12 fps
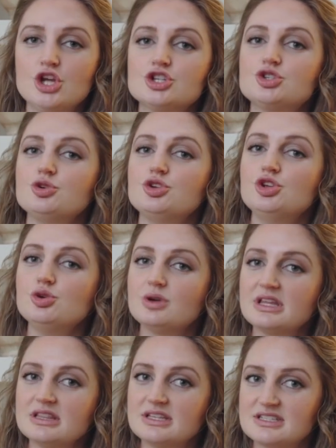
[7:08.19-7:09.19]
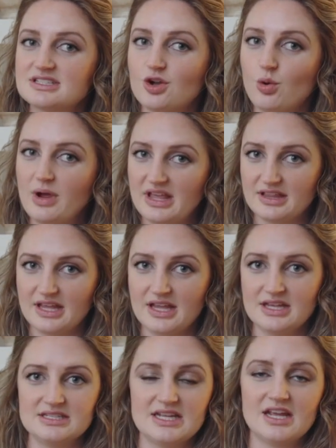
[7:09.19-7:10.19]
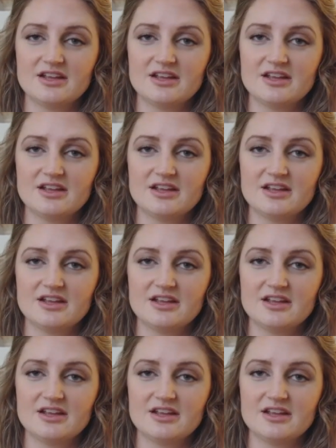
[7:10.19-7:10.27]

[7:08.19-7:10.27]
so you can list quickly and take